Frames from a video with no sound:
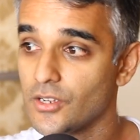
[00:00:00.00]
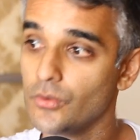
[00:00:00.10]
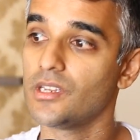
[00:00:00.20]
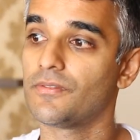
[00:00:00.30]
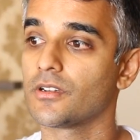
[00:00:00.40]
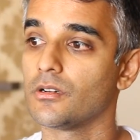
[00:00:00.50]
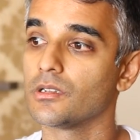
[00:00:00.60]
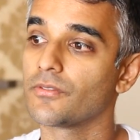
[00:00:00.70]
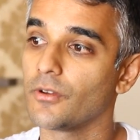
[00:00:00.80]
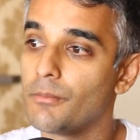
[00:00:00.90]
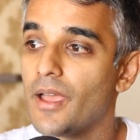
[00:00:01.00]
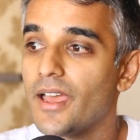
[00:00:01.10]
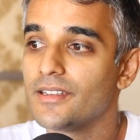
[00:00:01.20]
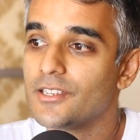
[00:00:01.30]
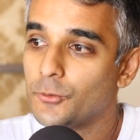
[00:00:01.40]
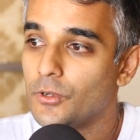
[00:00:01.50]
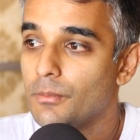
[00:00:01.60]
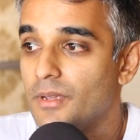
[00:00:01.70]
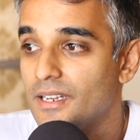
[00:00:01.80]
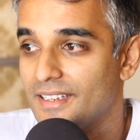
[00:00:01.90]
difficult for men to
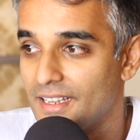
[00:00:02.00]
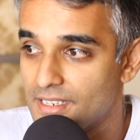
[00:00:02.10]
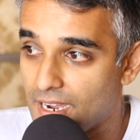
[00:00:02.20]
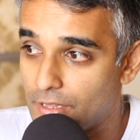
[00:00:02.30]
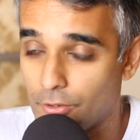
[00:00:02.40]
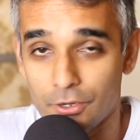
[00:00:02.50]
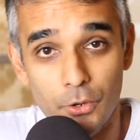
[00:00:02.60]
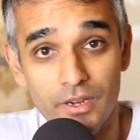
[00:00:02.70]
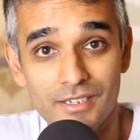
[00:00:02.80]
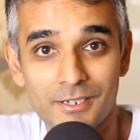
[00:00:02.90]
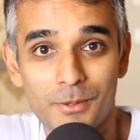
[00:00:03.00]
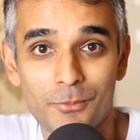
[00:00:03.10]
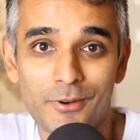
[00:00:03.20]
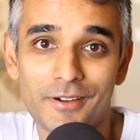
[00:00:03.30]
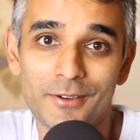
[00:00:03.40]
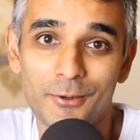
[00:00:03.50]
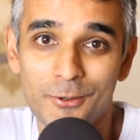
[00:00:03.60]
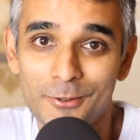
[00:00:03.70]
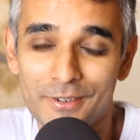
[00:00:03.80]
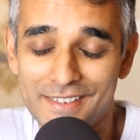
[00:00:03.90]
admit it's either going somewhere
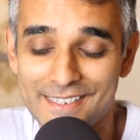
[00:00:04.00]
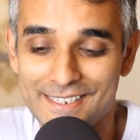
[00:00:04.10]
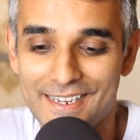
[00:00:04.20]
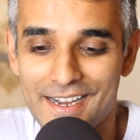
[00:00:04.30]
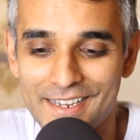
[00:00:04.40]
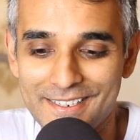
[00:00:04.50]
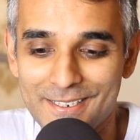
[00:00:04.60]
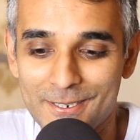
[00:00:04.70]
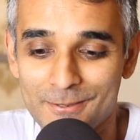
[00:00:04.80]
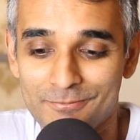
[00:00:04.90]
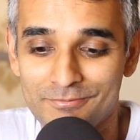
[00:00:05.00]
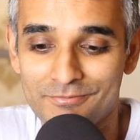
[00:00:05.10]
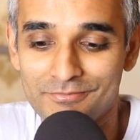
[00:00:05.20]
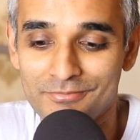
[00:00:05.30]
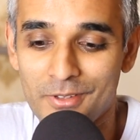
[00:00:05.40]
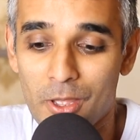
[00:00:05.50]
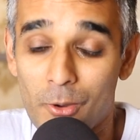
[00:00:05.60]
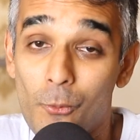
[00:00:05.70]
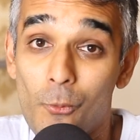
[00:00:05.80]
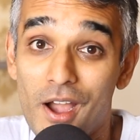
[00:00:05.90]
or it's not?
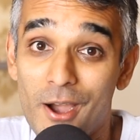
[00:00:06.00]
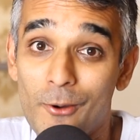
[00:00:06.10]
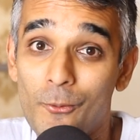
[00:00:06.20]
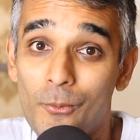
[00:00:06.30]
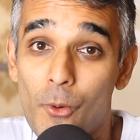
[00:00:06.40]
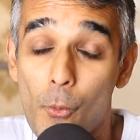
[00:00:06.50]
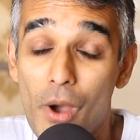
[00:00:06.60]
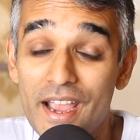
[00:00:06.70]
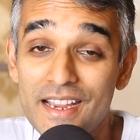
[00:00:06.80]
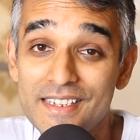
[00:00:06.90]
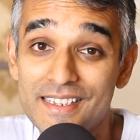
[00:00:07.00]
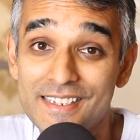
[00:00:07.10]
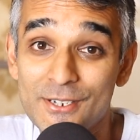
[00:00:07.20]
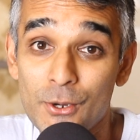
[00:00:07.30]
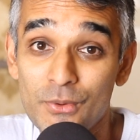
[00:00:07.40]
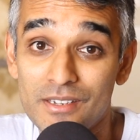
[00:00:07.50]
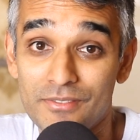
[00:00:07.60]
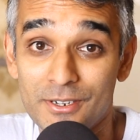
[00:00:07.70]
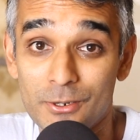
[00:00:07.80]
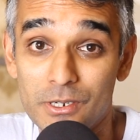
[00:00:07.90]
Wow. Why is it so
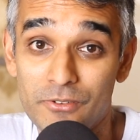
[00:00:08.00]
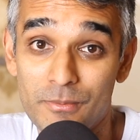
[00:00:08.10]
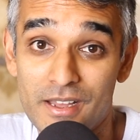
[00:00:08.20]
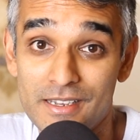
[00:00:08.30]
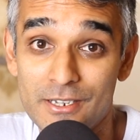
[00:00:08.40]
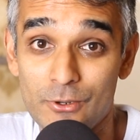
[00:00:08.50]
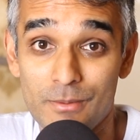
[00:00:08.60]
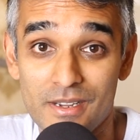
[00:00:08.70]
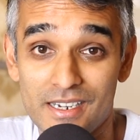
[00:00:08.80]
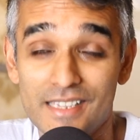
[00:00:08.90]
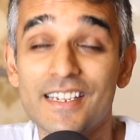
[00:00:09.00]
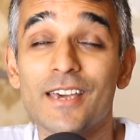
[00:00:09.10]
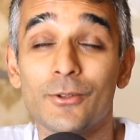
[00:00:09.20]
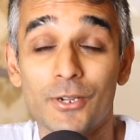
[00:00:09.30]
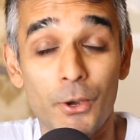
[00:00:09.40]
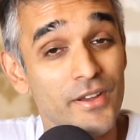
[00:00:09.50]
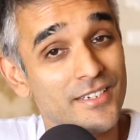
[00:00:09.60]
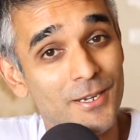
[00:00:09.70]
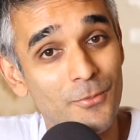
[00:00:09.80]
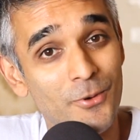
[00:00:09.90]
difficult for men to admit it's either going
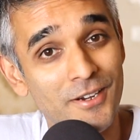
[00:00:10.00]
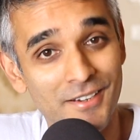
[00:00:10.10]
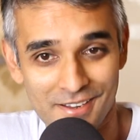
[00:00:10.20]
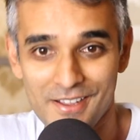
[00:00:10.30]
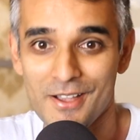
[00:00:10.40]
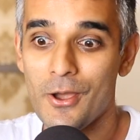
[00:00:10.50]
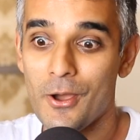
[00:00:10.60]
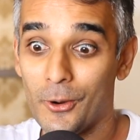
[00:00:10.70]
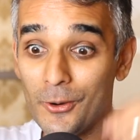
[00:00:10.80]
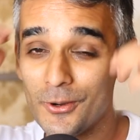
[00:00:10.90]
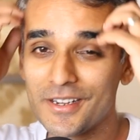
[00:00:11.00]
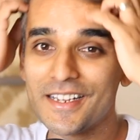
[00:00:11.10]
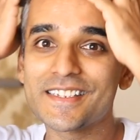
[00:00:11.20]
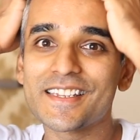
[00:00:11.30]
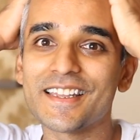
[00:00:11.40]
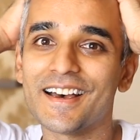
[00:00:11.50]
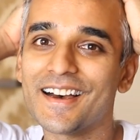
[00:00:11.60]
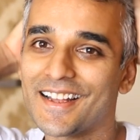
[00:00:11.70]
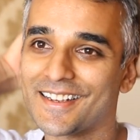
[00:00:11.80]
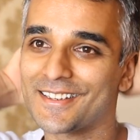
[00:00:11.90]
somewhere or it's
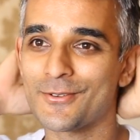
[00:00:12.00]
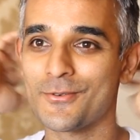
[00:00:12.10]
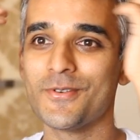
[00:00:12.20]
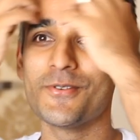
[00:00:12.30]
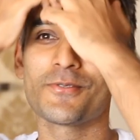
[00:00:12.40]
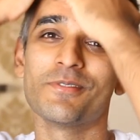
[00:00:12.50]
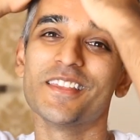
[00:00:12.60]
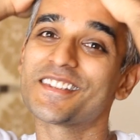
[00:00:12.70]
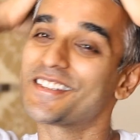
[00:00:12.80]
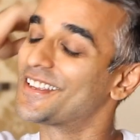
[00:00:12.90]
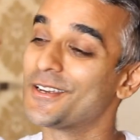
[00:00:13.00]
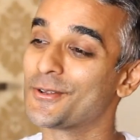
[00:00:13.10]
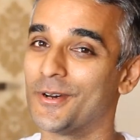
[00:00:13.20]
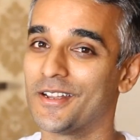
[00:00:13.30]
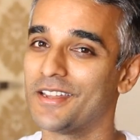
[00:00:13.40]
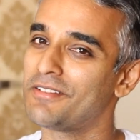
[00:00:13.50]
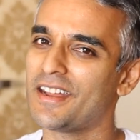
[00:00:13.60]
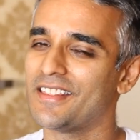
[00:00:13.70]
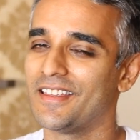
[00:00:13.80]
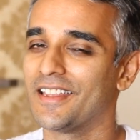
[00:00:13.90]
not? Woo, this is a good one. If
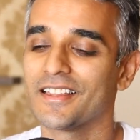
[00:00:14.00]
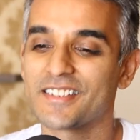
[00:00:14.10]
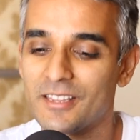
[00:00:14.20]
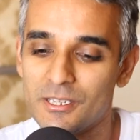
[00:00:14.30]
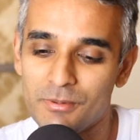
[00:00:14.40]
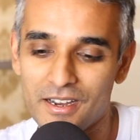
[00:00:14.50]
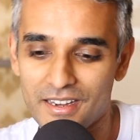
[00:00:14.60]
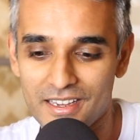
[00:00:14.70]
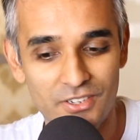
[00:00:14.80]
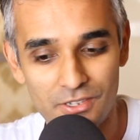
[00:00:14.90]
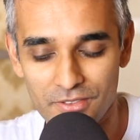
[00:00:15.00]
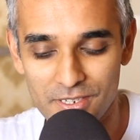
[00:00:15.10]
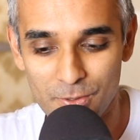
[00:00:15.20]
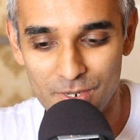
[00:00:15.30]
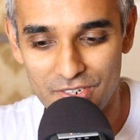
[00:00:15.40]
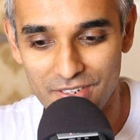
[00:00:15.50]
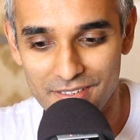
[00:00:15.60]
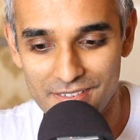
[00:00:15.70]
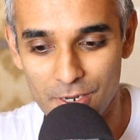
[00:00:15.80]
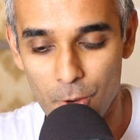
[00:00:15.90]
anything, listen to this podcast just for this
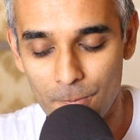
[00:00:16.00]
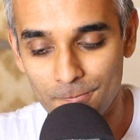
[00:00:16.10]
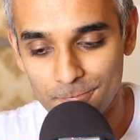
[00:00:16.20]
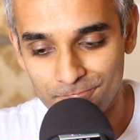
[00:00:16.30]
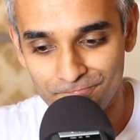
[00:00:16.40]
question. So